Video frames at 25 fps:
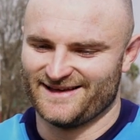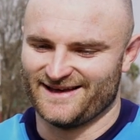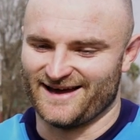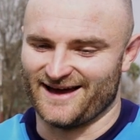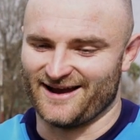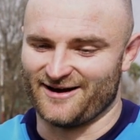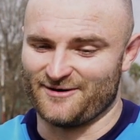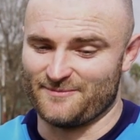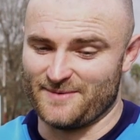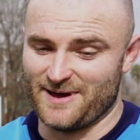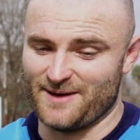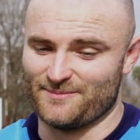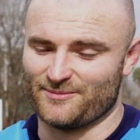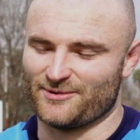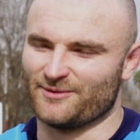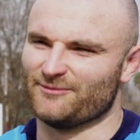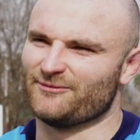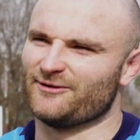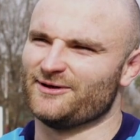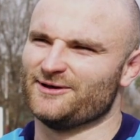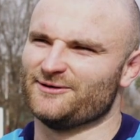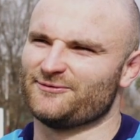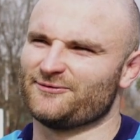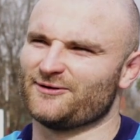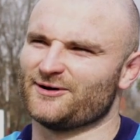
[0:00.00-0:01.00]
I remember
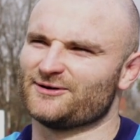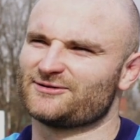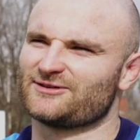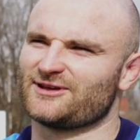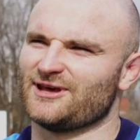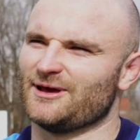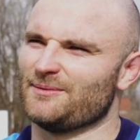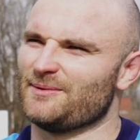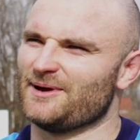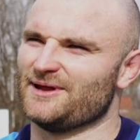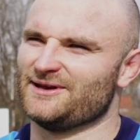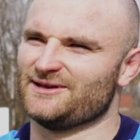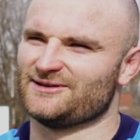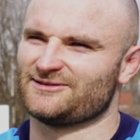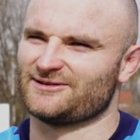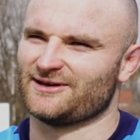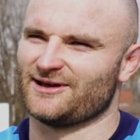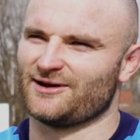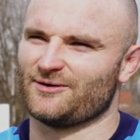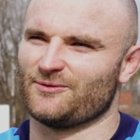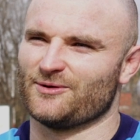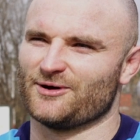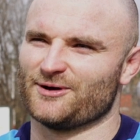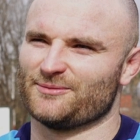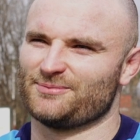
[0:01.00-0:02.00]
he first came in, he
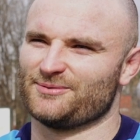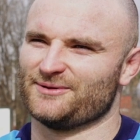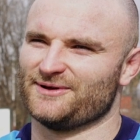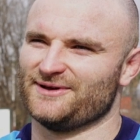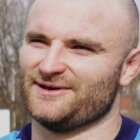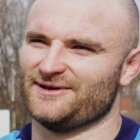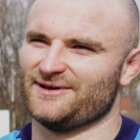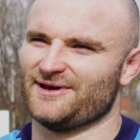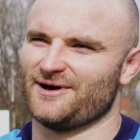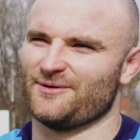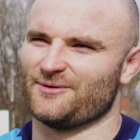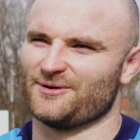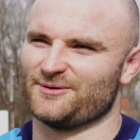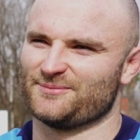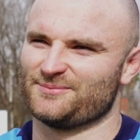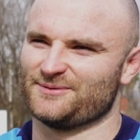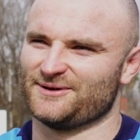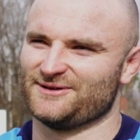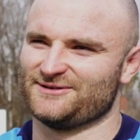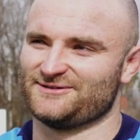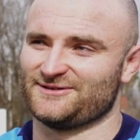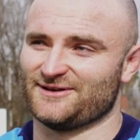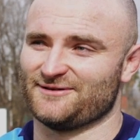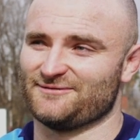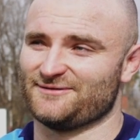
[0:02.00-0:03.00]
said, I want to
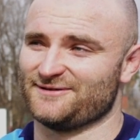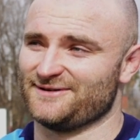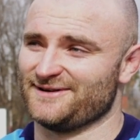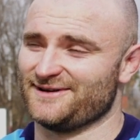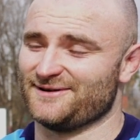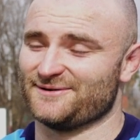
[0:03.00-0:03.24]
play seven.